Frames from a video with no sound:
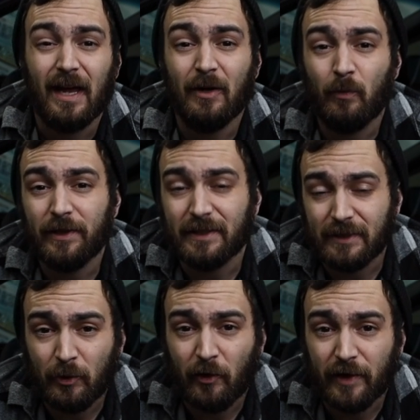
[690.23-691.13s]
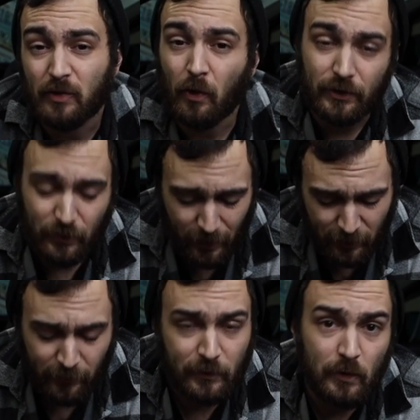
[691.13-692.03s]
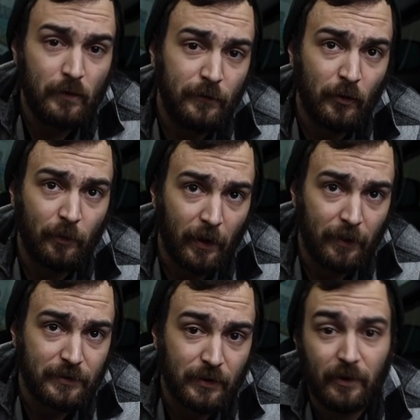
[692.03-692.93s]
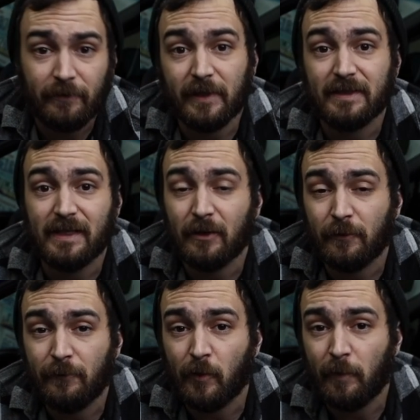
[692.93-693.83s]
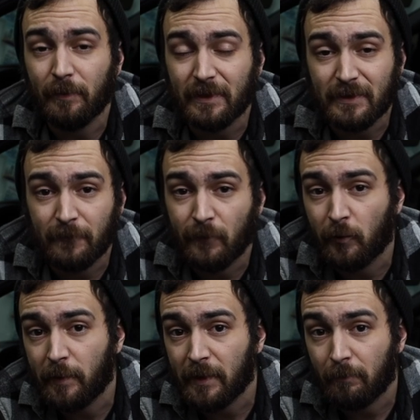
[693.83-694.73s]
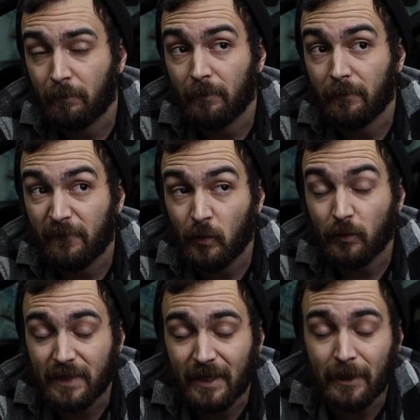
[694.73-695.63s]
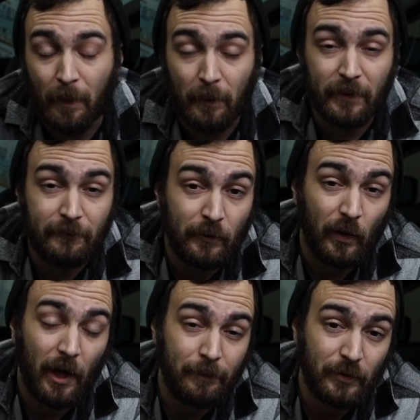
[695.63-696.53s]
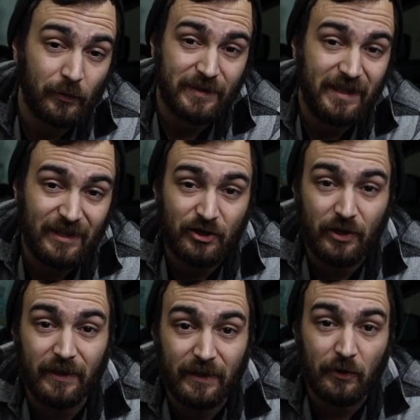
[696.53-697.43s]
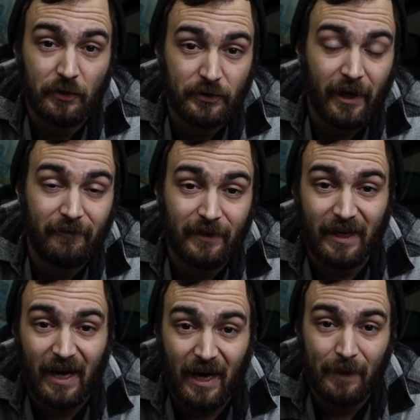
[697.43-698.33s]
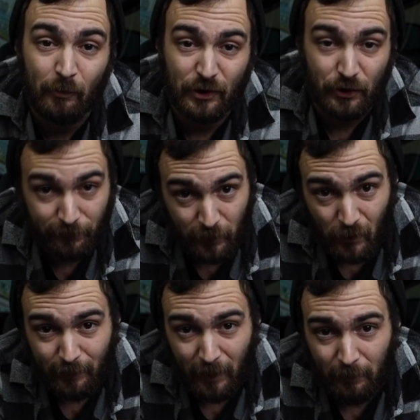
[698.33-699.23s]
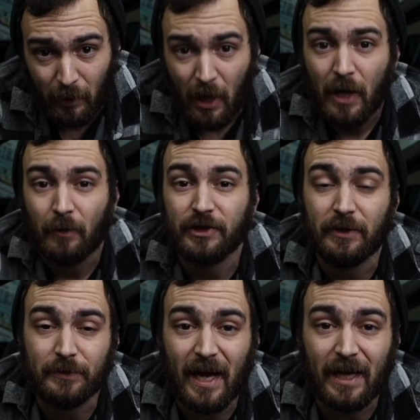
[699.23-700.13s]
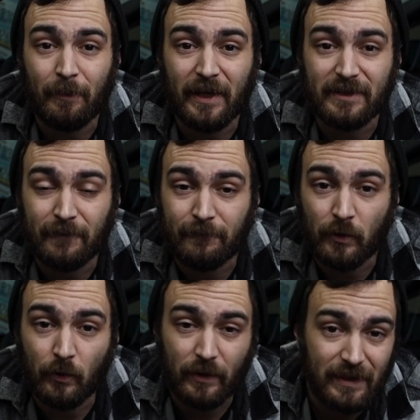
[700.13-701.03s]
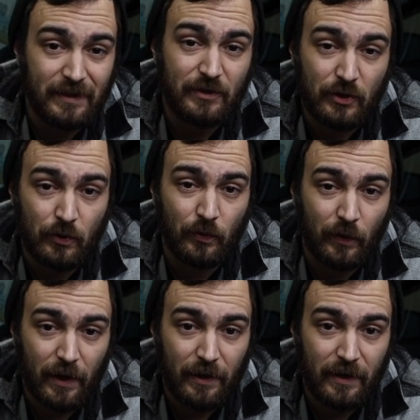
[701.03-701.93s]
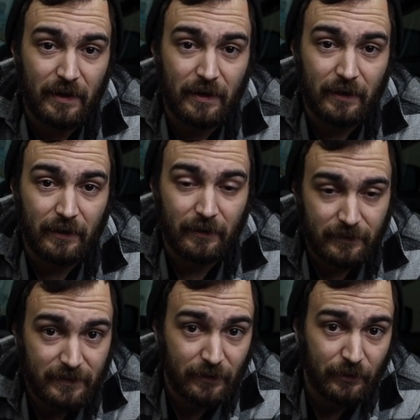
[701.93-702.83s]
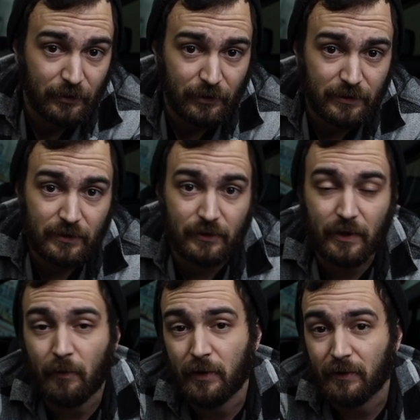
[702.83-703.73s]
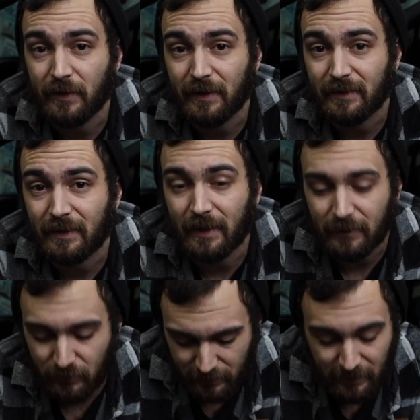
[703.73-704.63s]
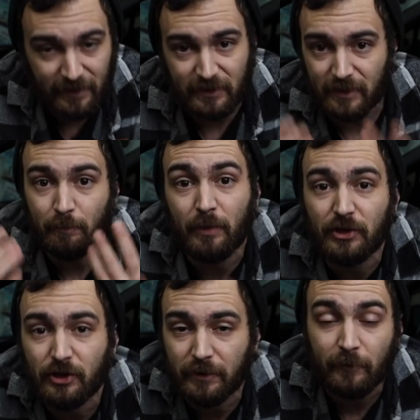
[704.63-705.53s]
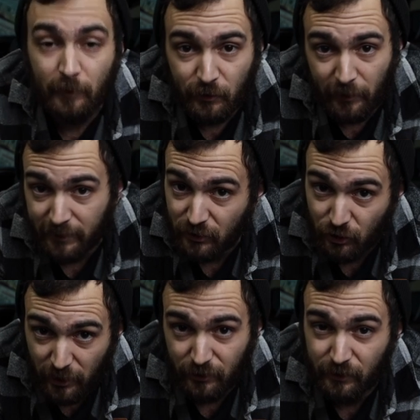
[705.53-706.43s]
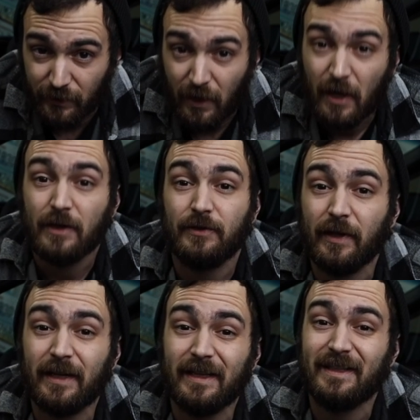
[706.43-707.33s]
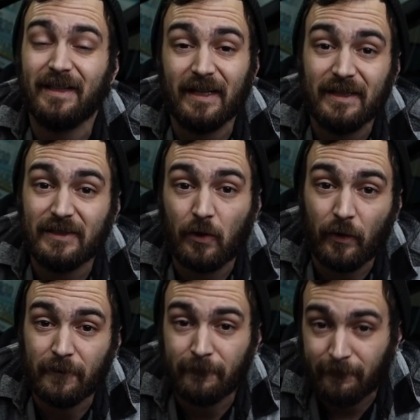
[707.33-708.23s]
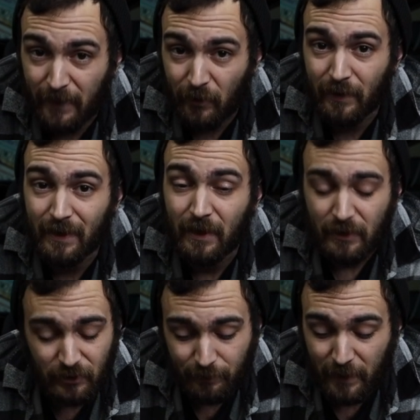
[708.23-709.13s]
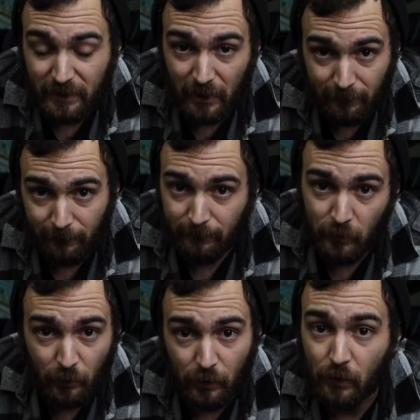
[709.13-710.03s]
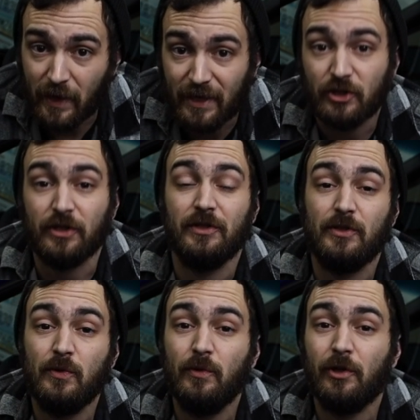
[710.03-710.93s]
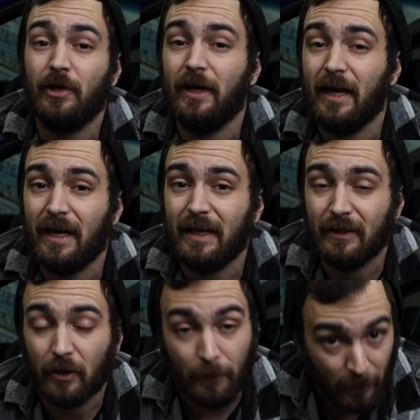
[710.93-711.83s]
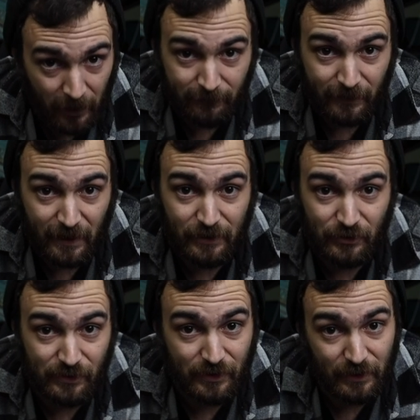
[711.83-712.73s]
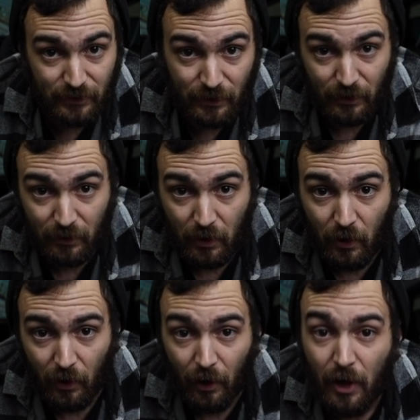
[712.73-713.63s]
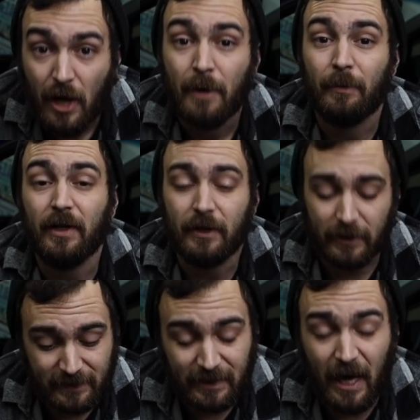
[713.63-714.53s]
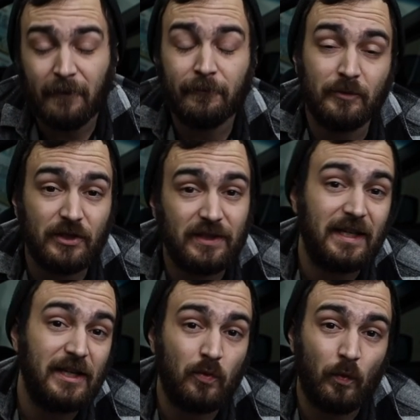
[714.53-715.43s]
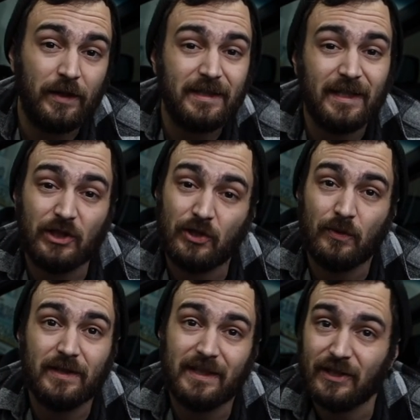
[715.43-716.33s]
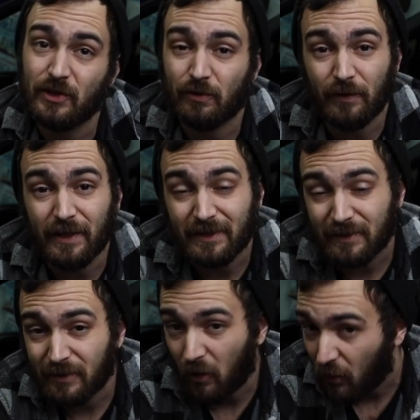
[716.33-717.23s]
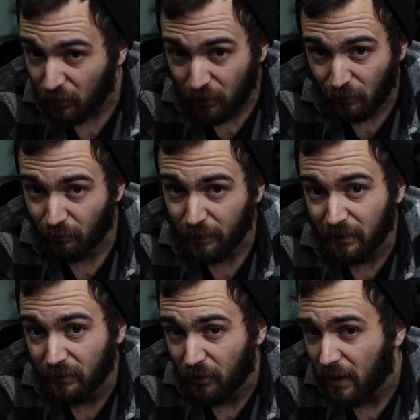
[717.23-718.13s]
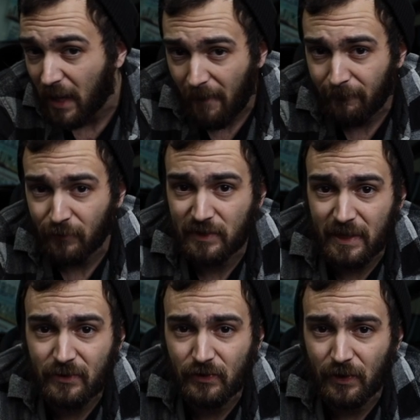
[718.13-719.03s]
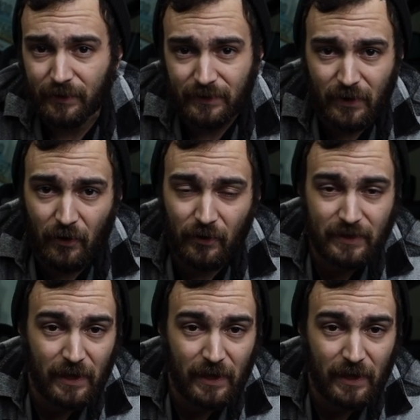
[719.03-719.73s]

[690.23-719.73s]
And with that WRX, you have two fuel pumps. So you have that standard fuel pump that's in the fuel tank pumping fuel up towards the engine. And then you also have that high pressure fuel pump, which helps atomize that fuel into the cylinders. So that way you can get that just nice combustion from the direct injection. So like I said, that is going to vary just based off of fuel location, tuner, and modifications done to the car. But aside from just stage one, stage two, and stage three, that's all you're really looking at for stages on these cars.